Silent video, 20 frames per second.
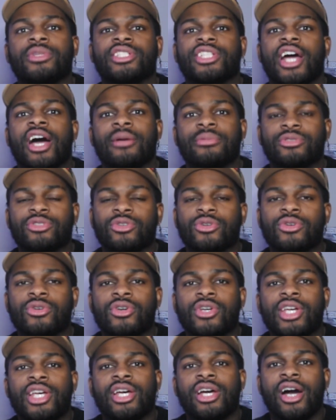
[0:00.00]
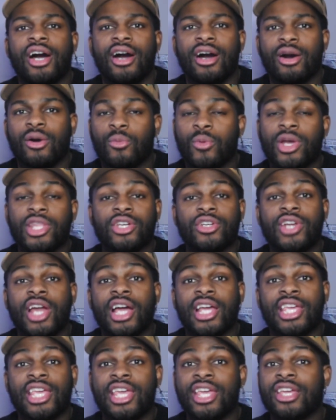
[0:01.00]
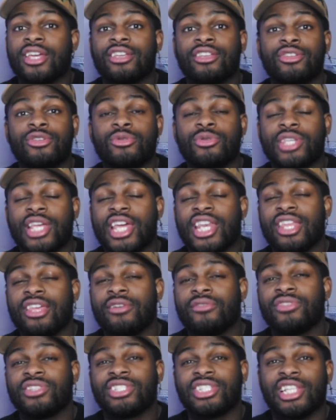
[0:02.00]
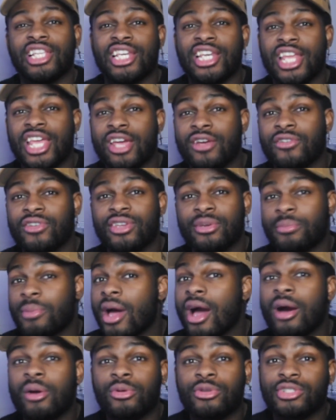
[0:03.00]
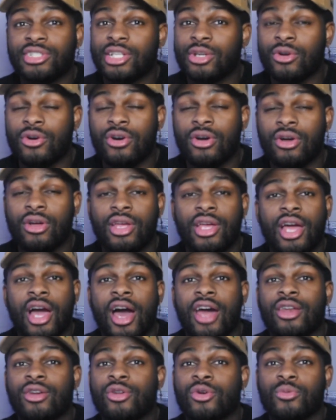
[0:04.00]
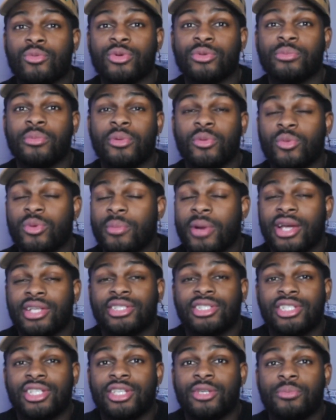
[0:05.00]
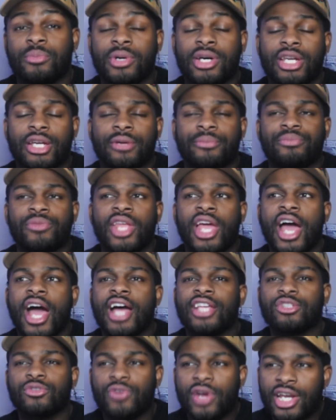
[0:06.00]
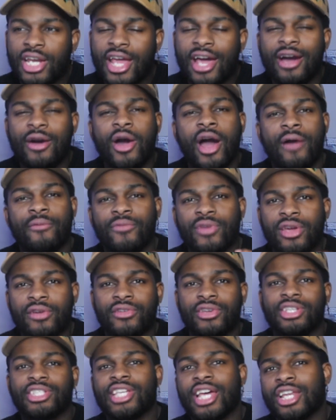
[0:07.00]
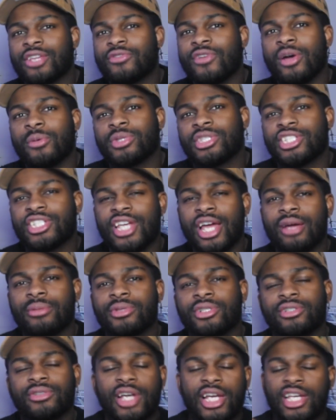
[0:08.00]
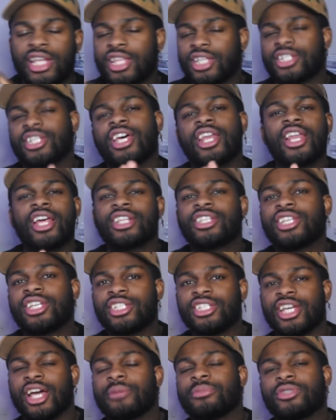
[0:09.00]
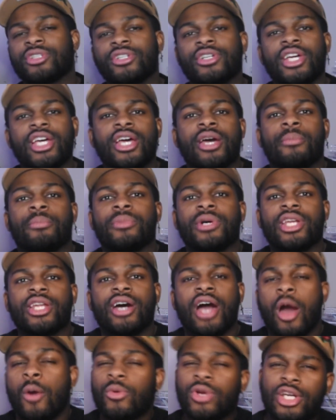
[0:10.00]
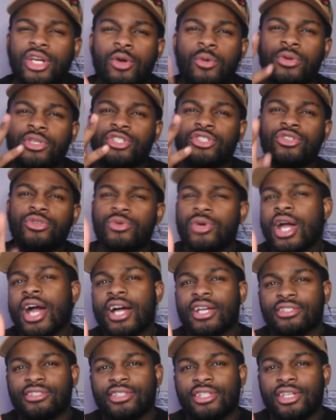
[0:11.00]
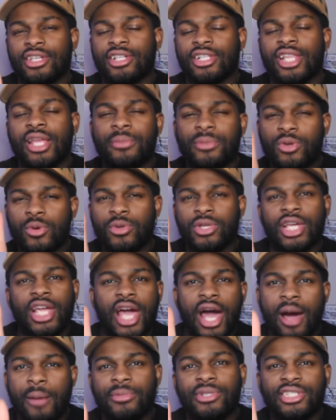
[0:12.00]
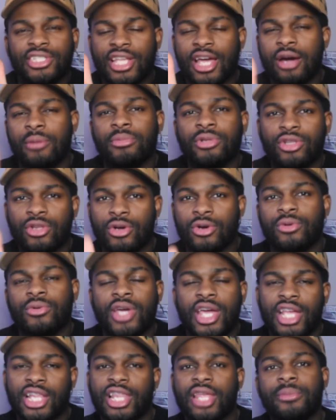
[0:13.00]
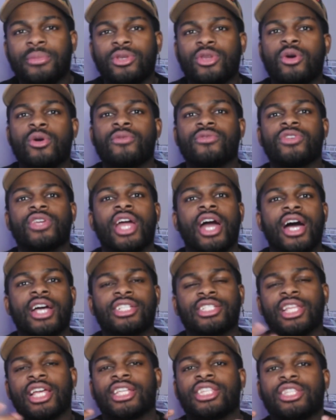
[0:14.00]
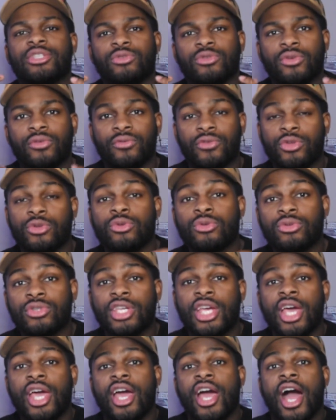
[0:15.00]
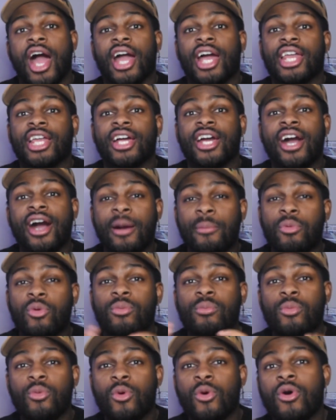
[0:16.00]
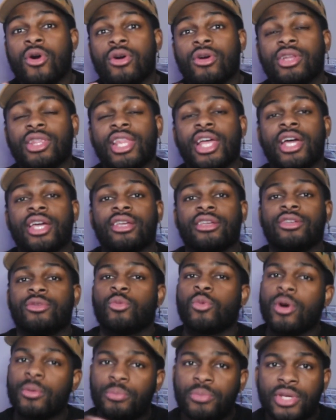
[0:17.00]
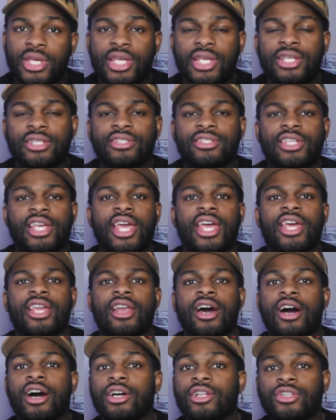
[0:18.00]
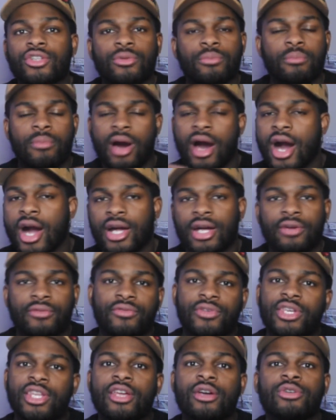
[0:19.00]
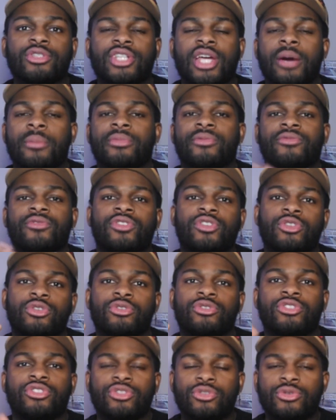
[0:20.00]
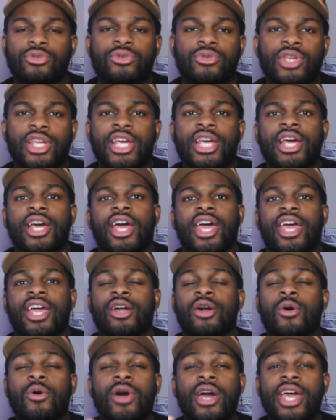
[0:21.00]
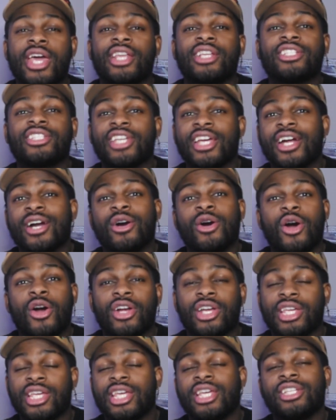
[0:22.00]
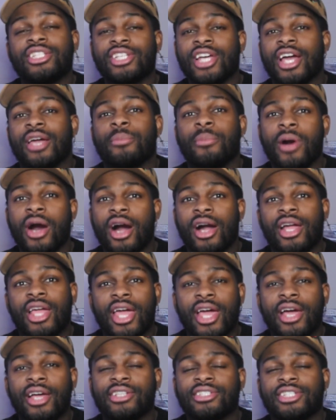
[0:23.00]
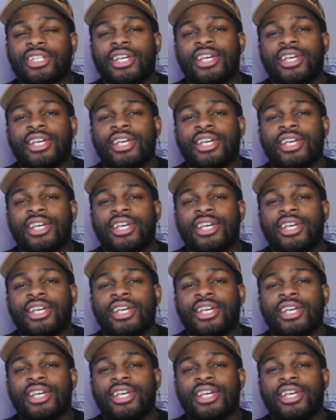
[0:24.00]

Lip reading: this obstacle. Whether or not King could use any of his Linearian powers at all, I don't know. We might see. But as of right now, I'm very satisfied with this chapter. Another 10 out of 10 chapter. But I want to know what you guys think. Let me know in the comments down below. And let me know if you guys like these reviews. I got a couple more One Piece and other manga videos coming to you soon. And go ahead and check out our Geek Giant podcast.